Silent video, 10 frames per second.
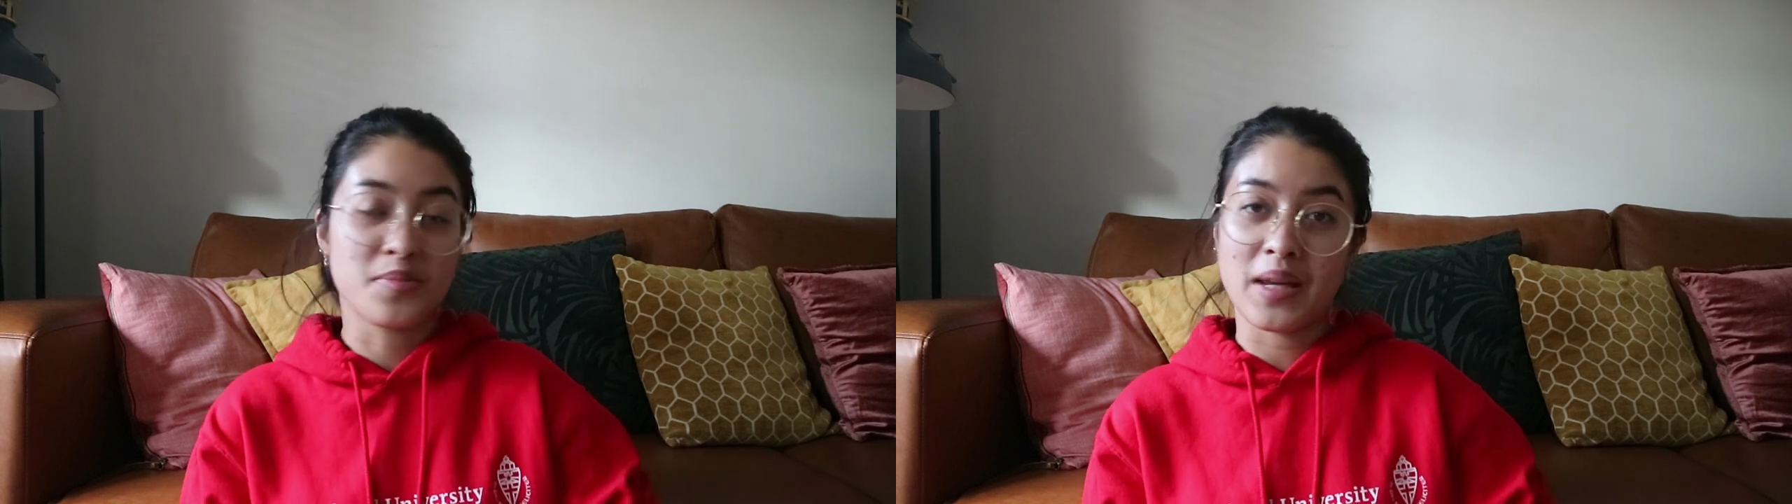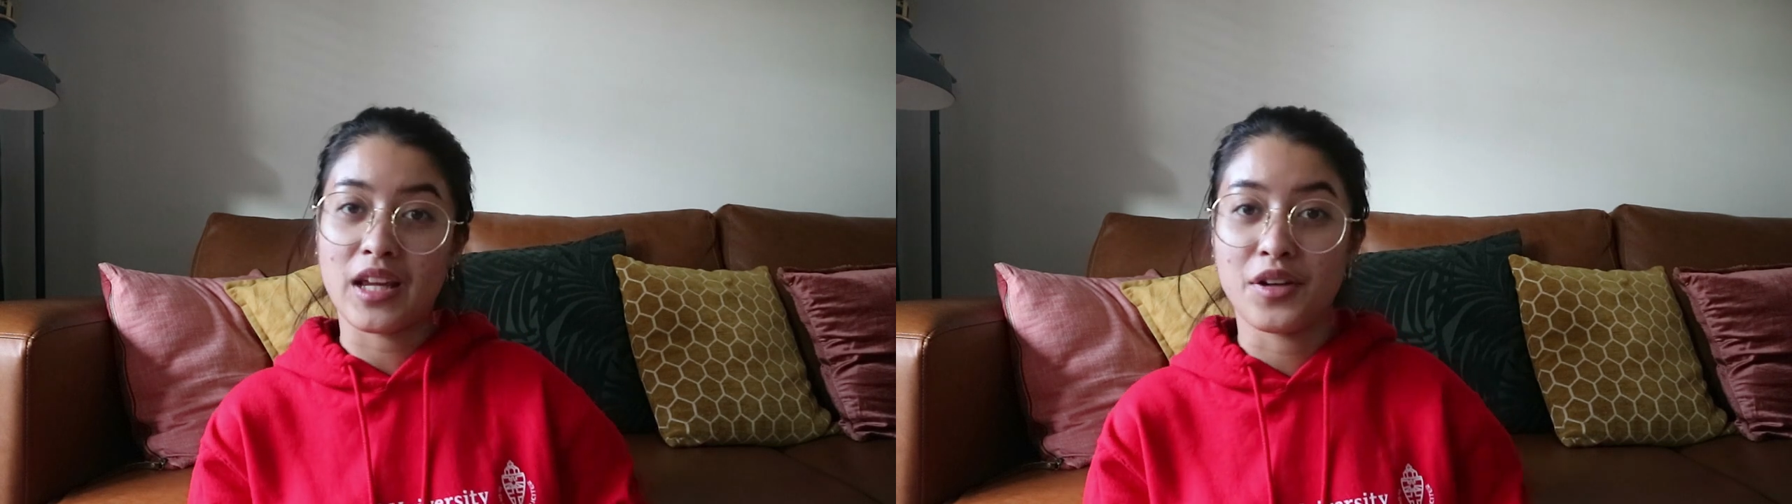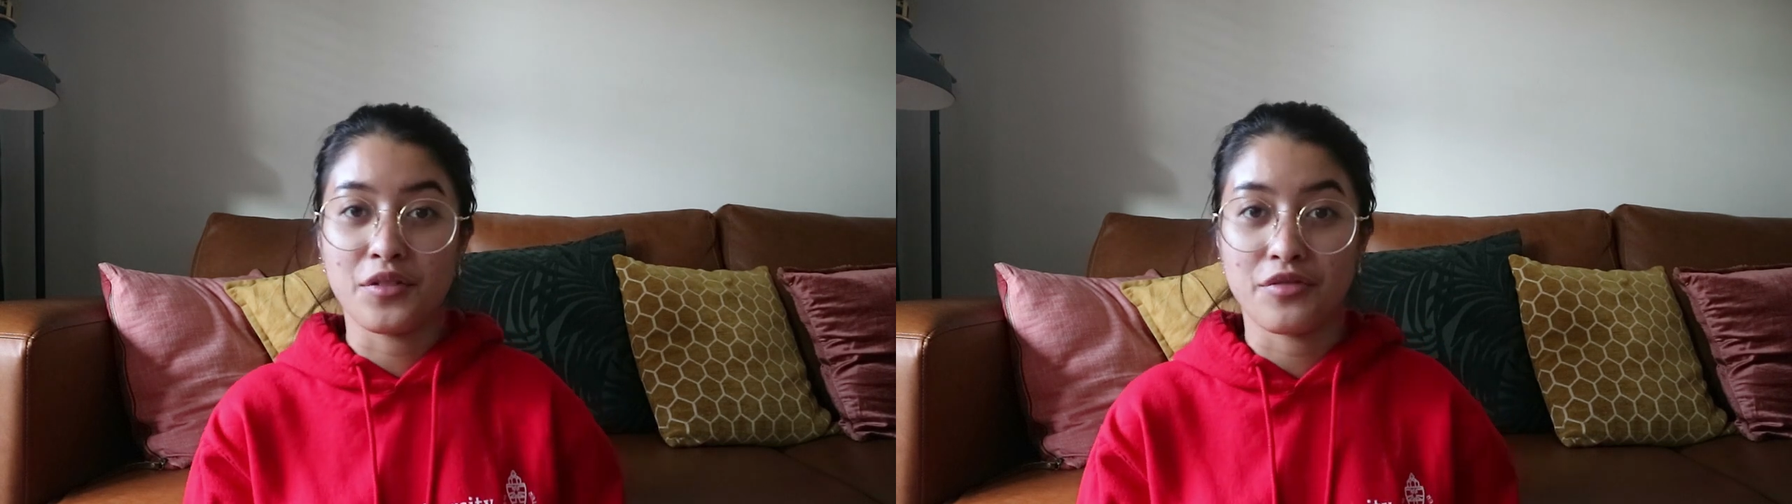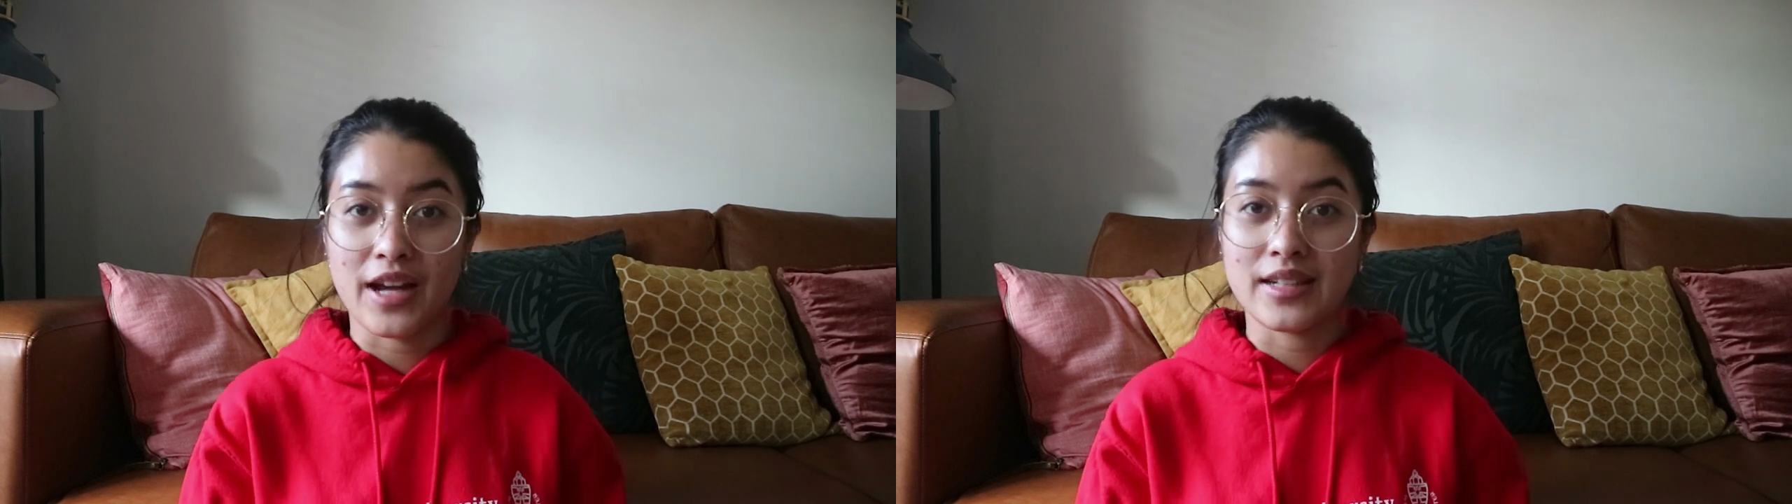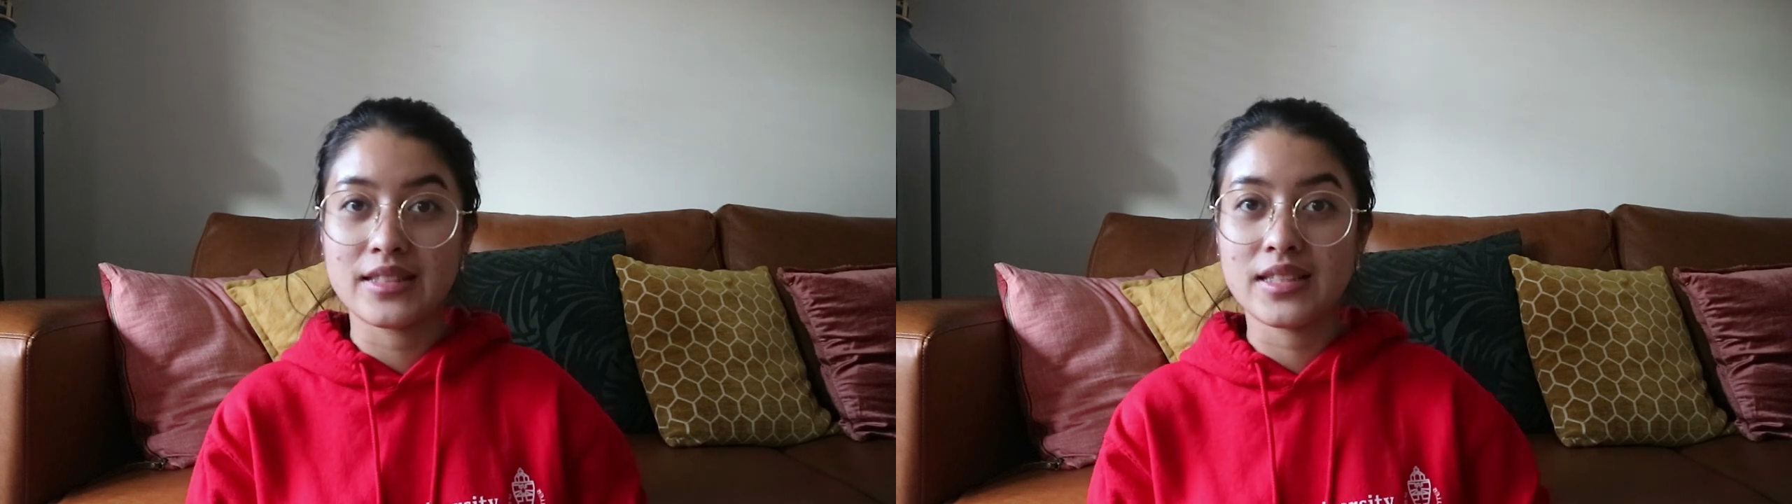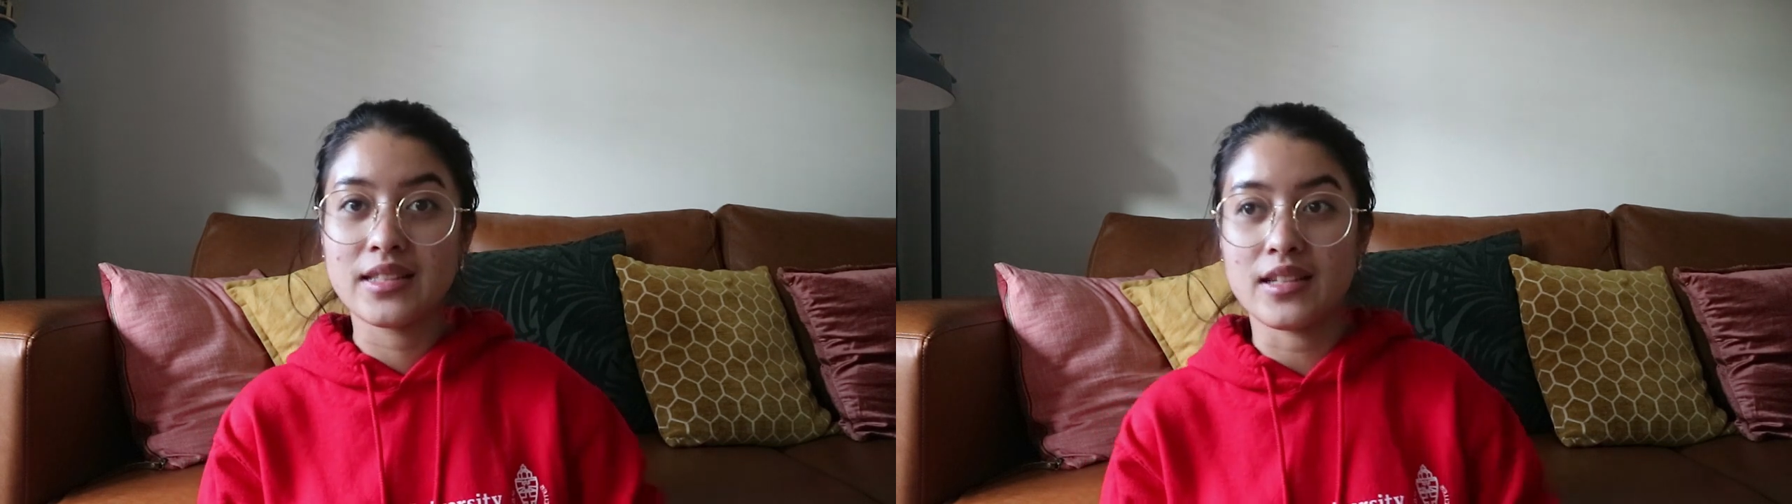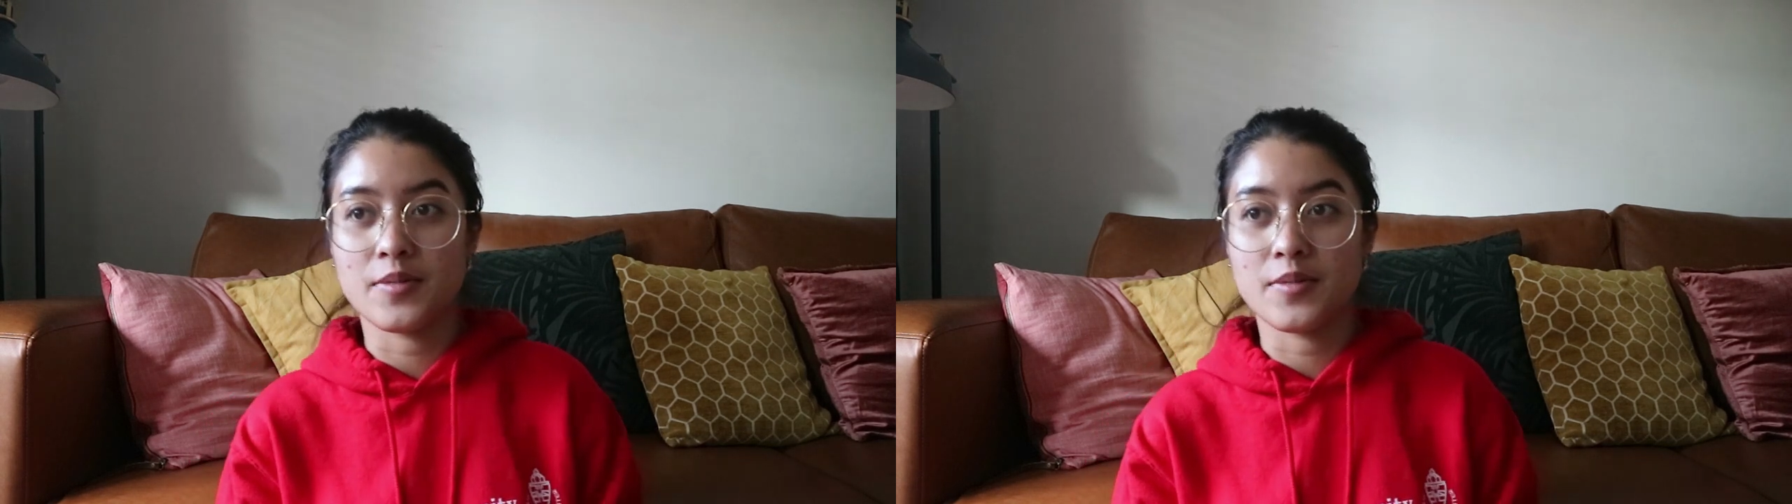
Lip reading: just making new friends,